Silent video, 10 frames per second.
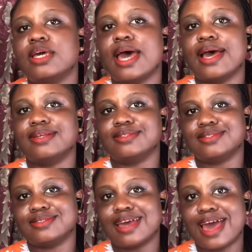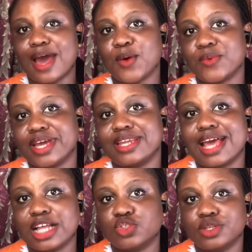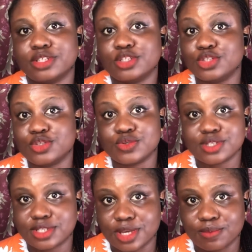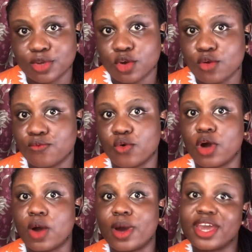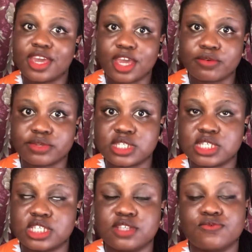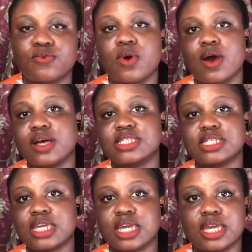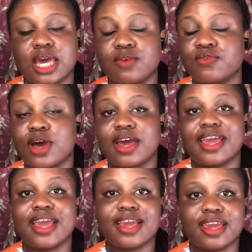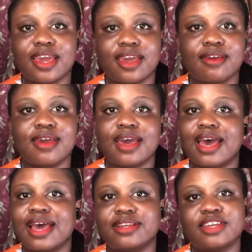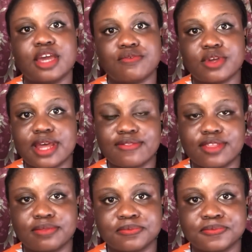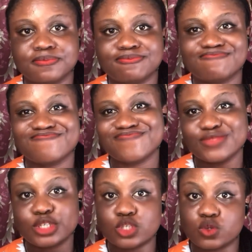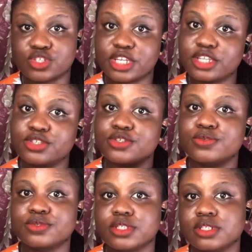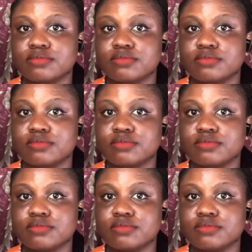and how we can actually use them for our hair routine, for our skin, for our hair care, and every other thing. So stay tuned.